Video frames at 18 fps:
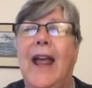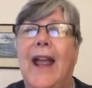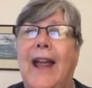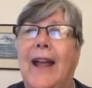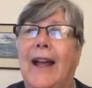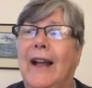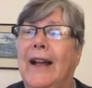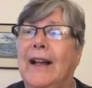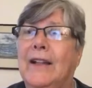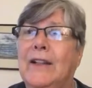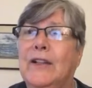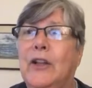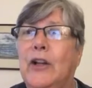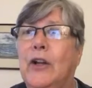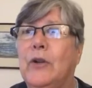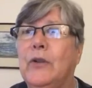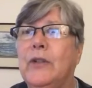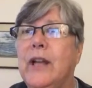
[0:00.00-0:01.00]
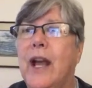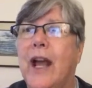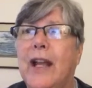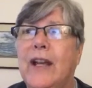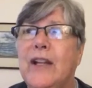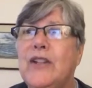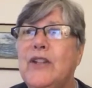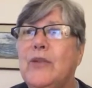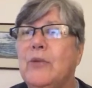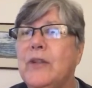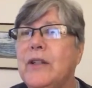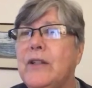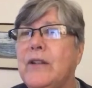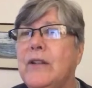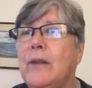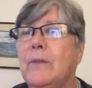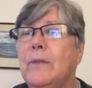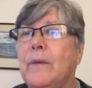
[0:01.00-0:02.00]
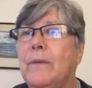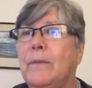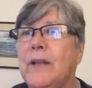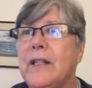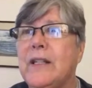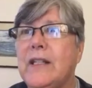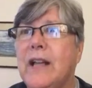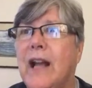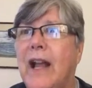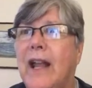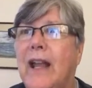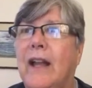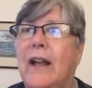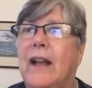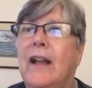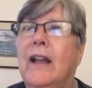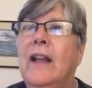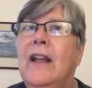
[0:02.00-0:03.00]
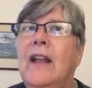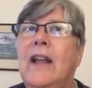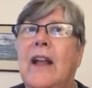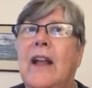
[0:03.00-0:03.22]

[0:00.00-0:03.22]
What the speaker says: and, you know, Titus was the Messiah,